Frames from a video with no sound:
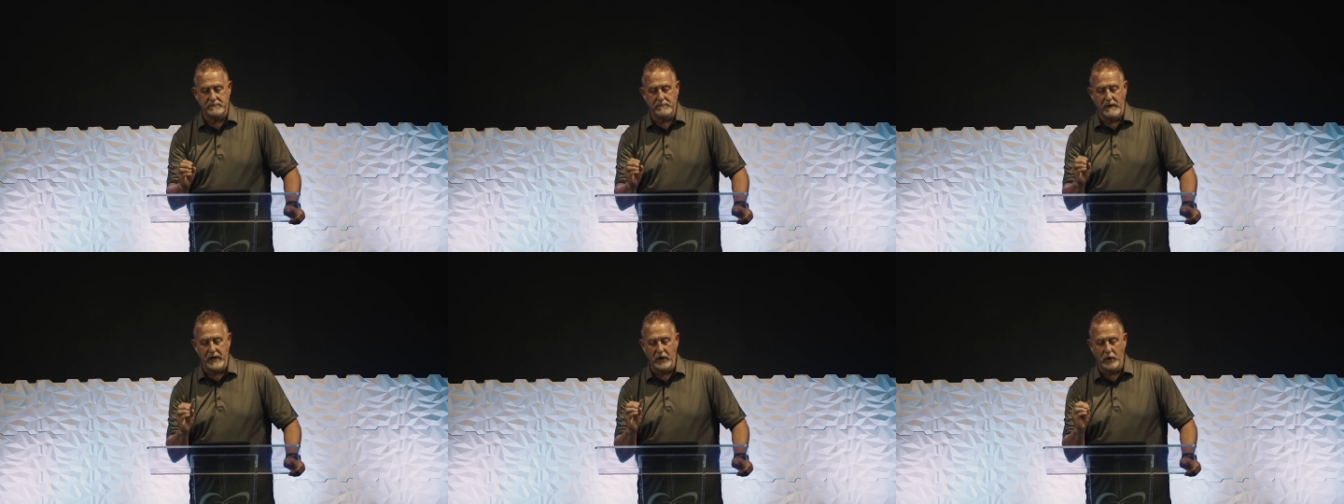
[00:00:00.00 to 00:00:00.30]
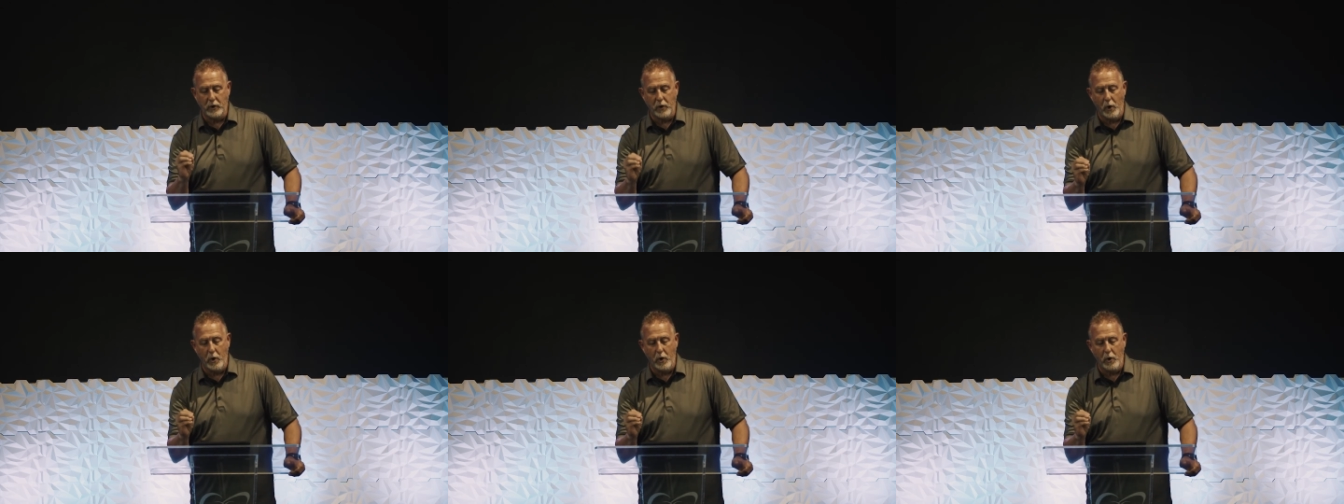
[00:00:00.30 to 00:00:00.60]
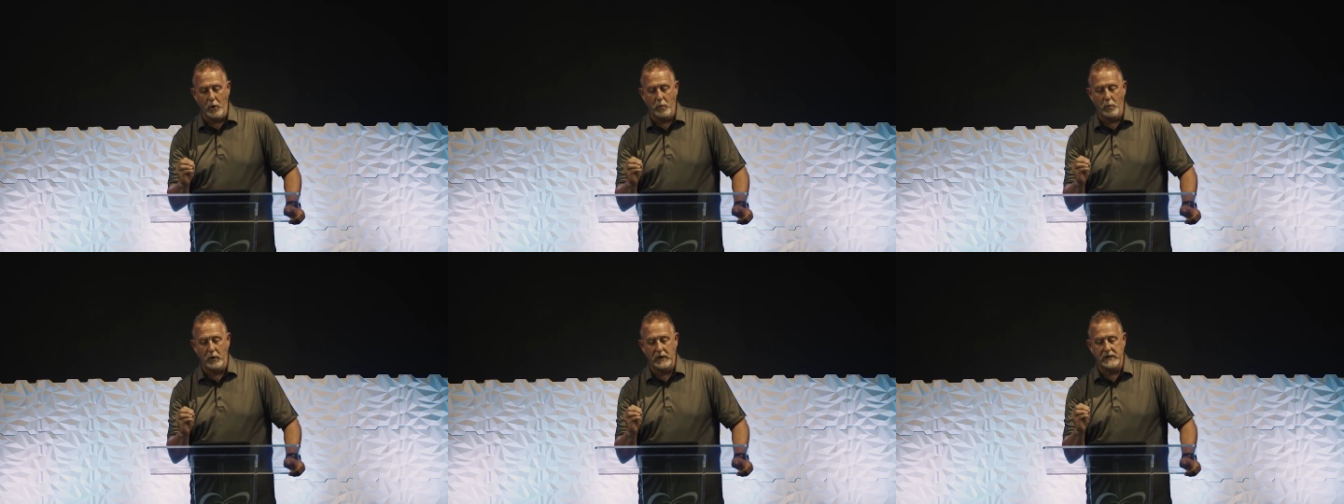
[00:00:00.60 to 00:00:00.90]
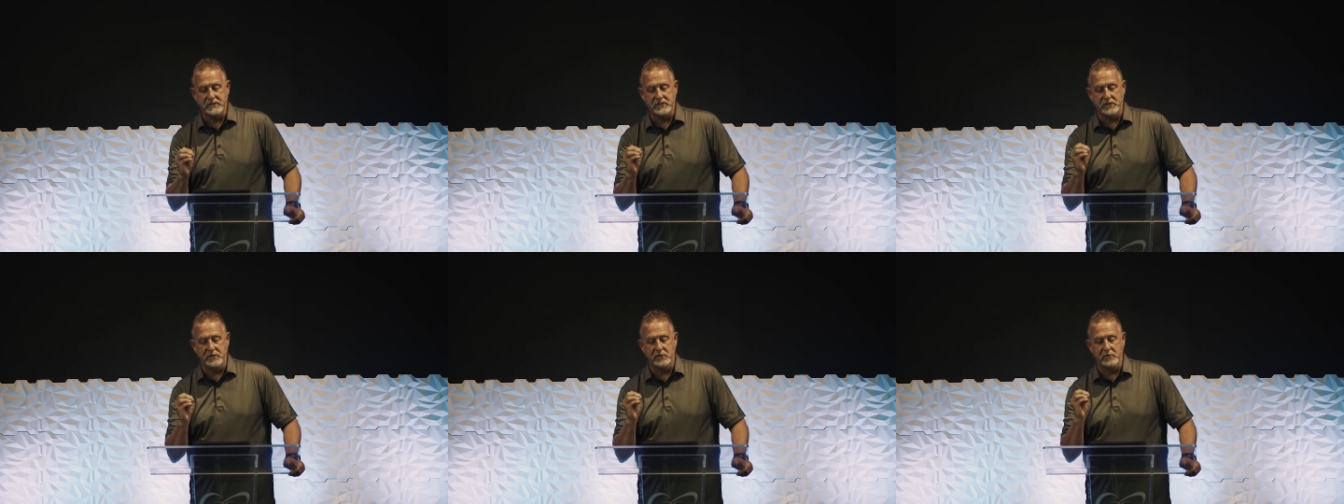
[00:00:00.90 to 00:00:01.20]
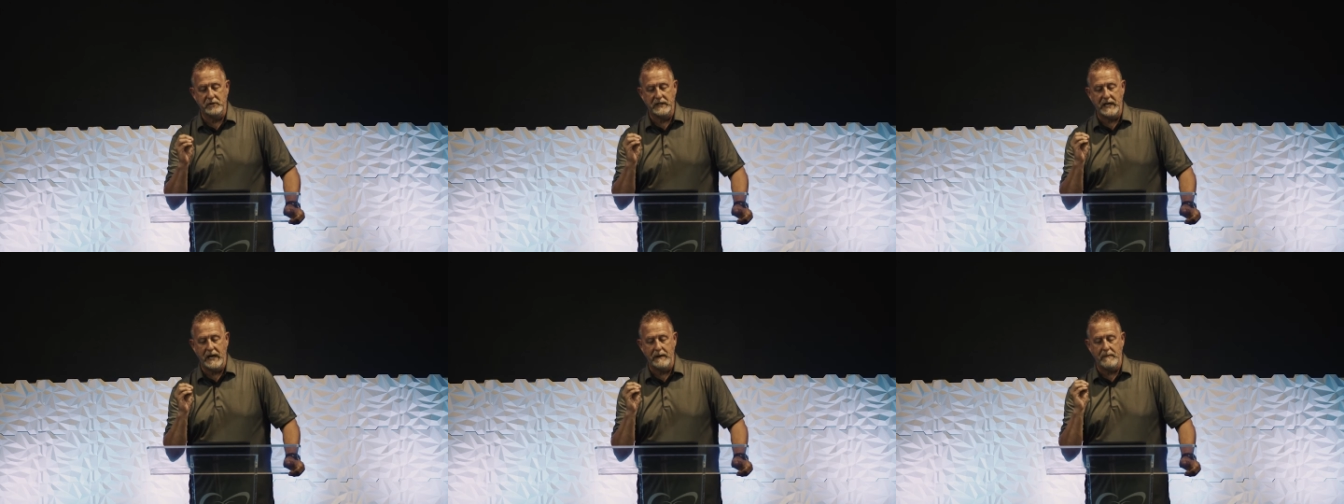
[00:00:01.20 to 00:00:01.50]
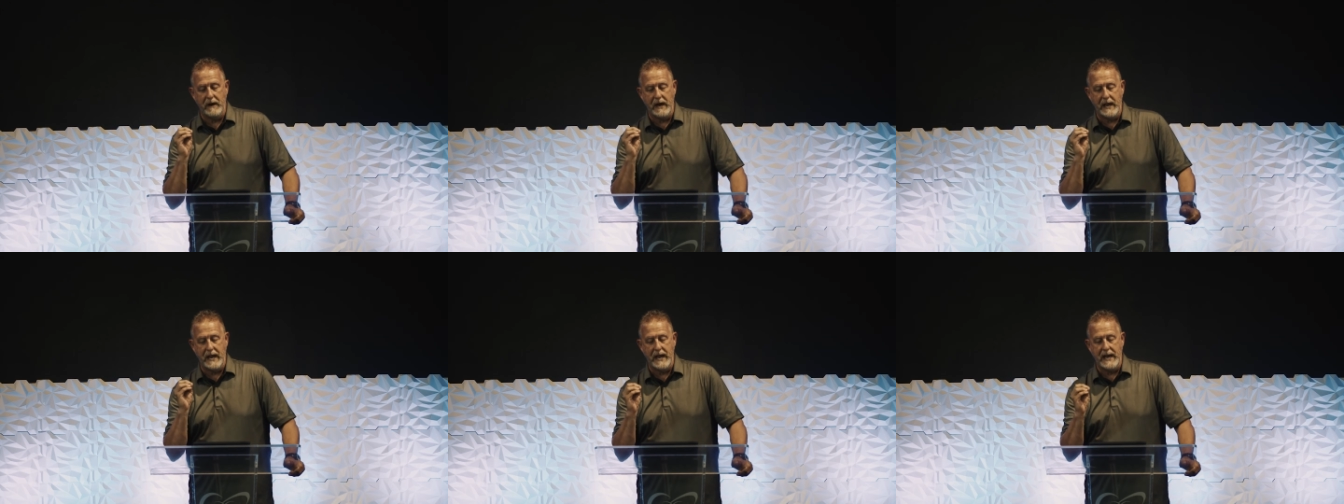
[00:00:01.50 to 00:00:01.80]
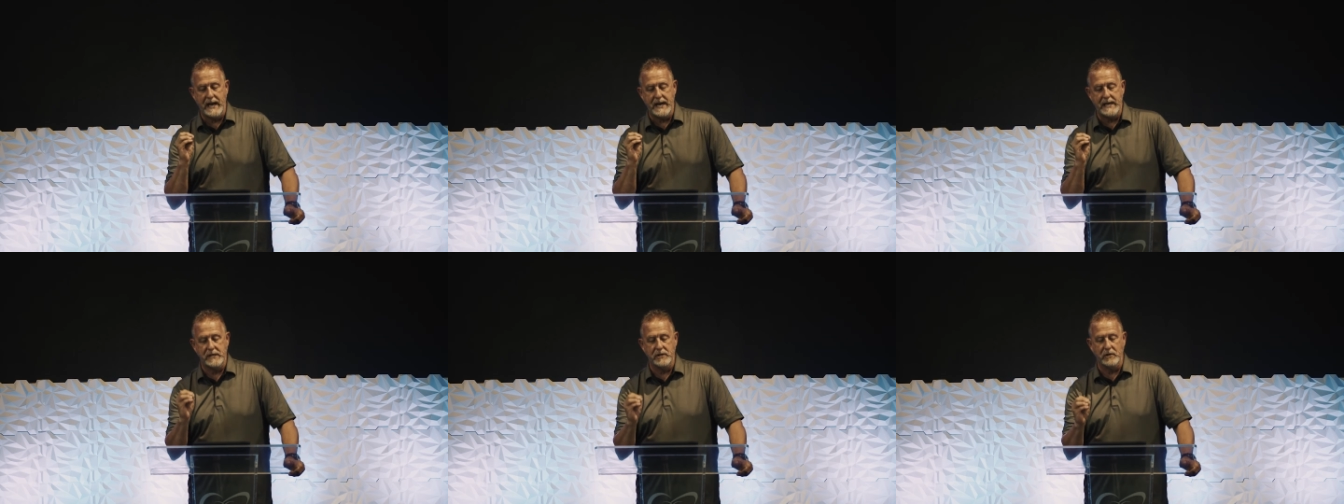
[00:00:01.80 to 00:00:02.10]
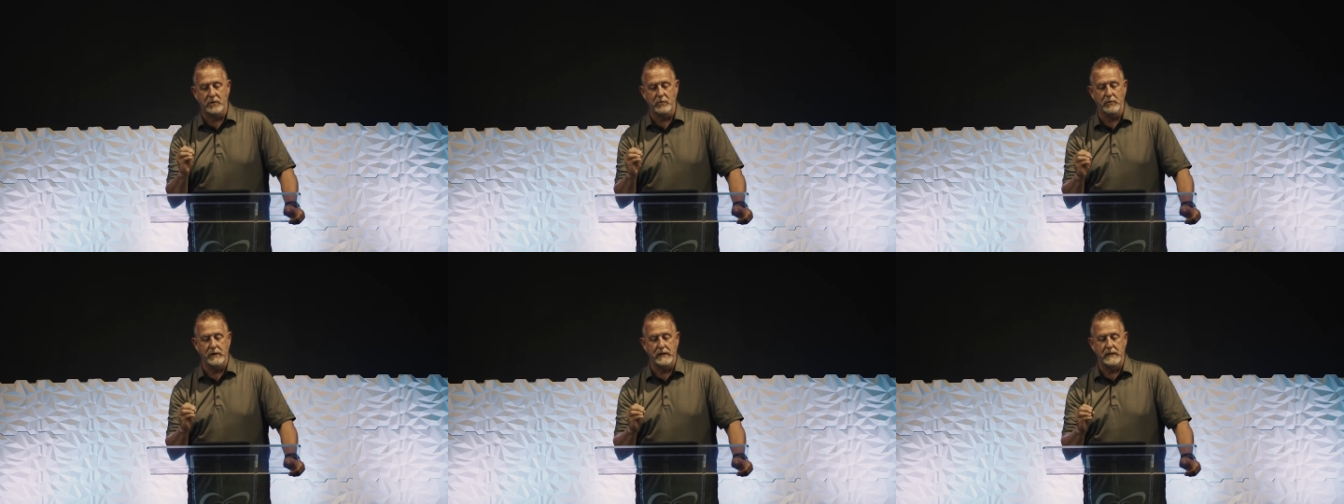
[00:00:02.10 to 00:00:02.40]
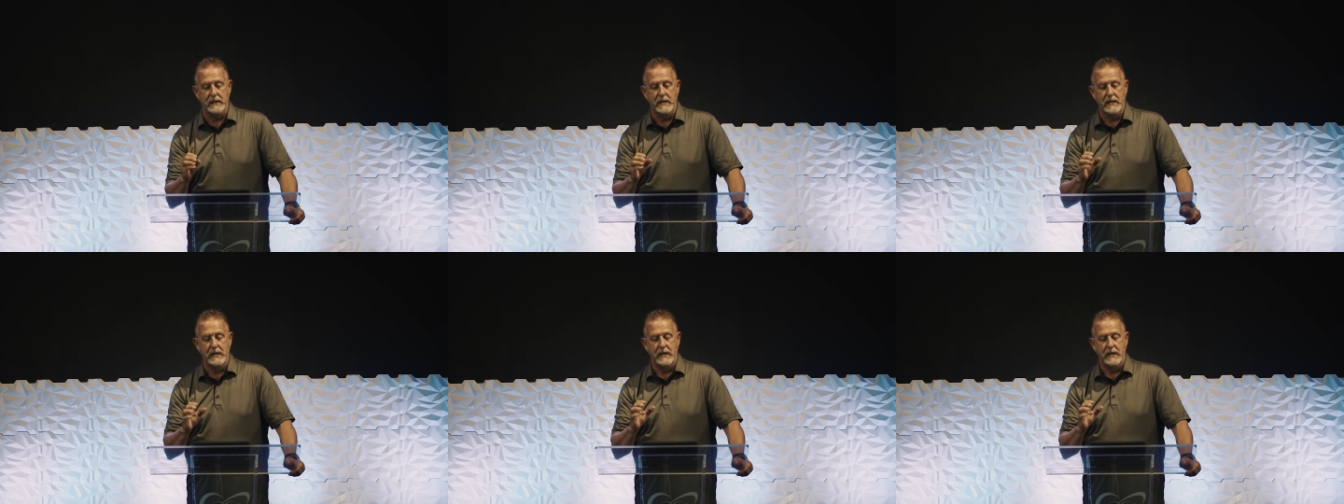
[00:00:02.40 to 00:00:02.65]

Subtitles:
my goal was to get my AA degree